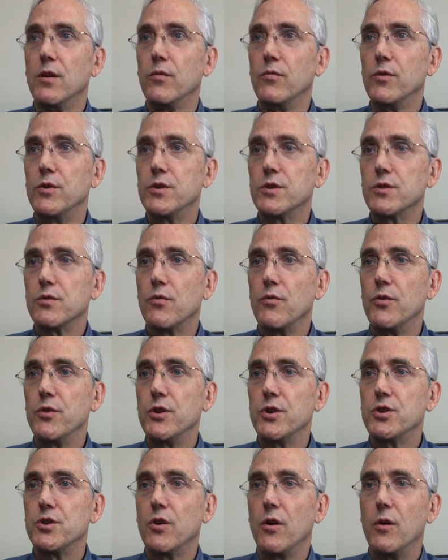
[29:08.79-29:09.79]
which is going
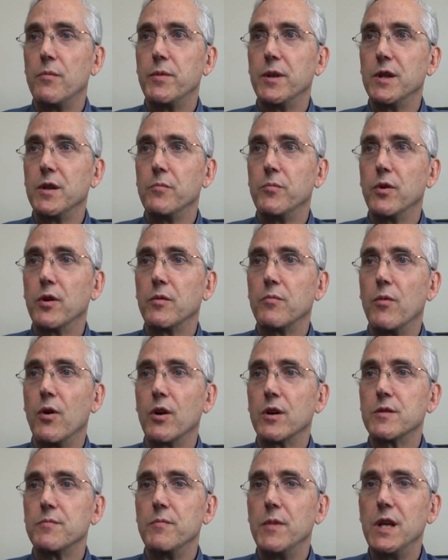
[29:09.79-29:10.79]
to show up in the
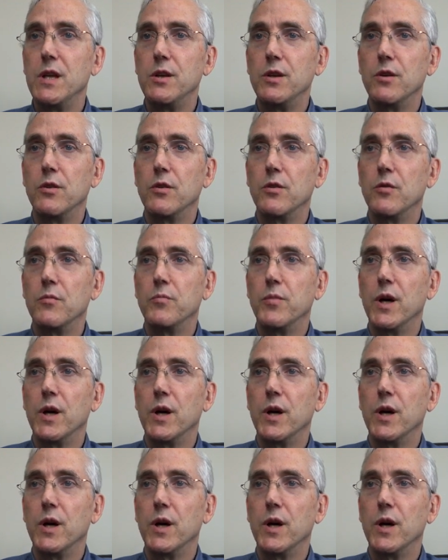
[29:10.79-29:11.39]
bookmarks menu,